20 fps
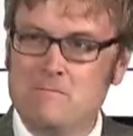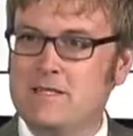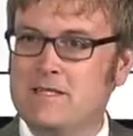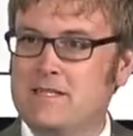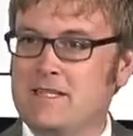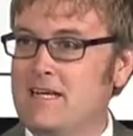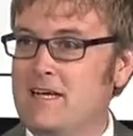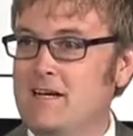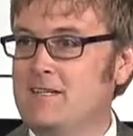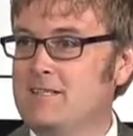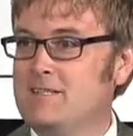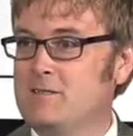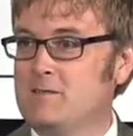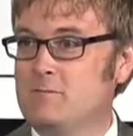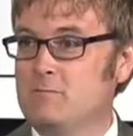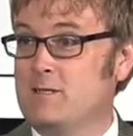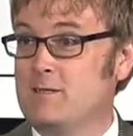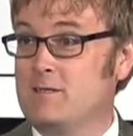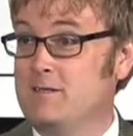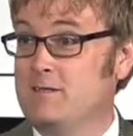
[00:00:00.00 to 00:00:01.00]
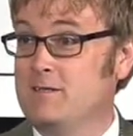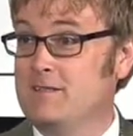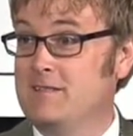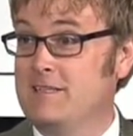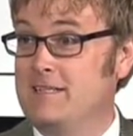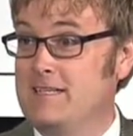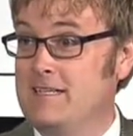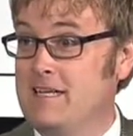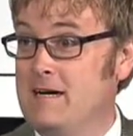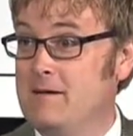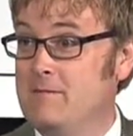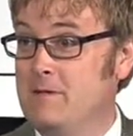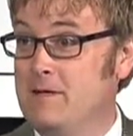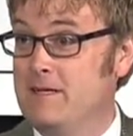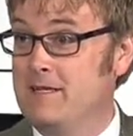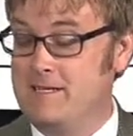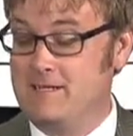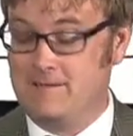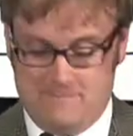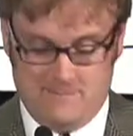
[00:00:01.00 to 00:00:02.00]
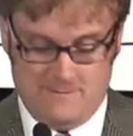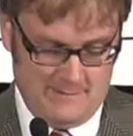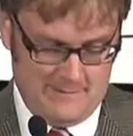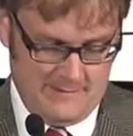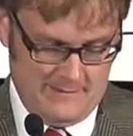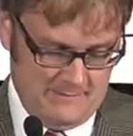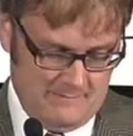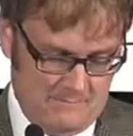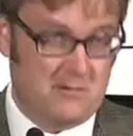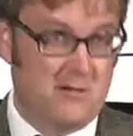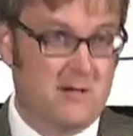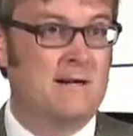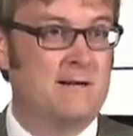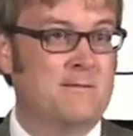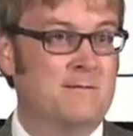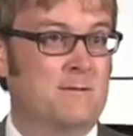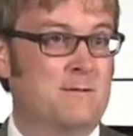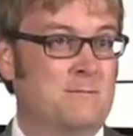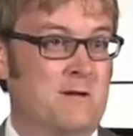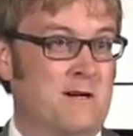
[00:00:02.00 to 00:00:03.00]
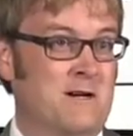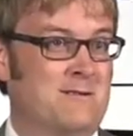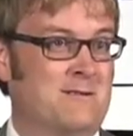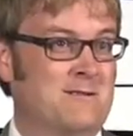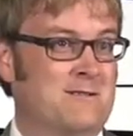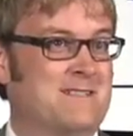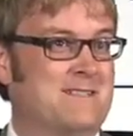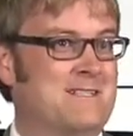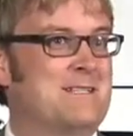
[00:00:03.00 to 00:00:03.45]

But they also were clearly not making very good pro progress.